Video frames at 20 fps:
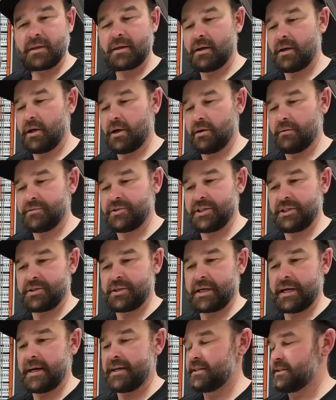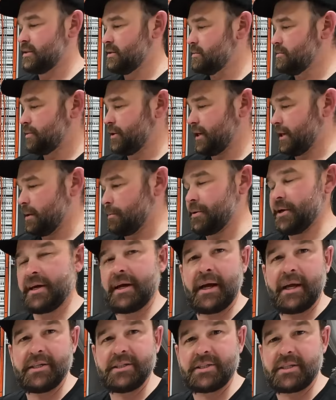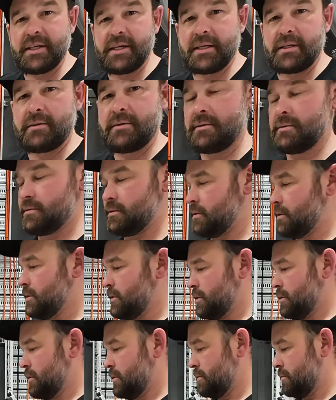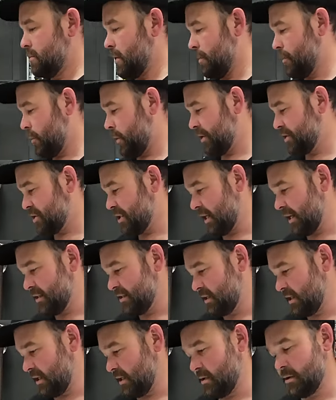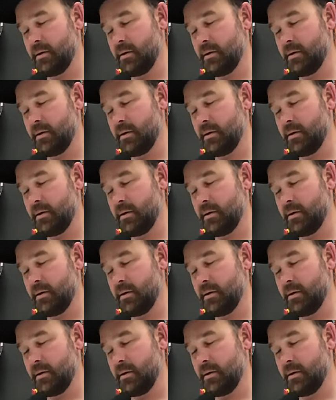of citric acid, bring our pH down. Remember, we're chasing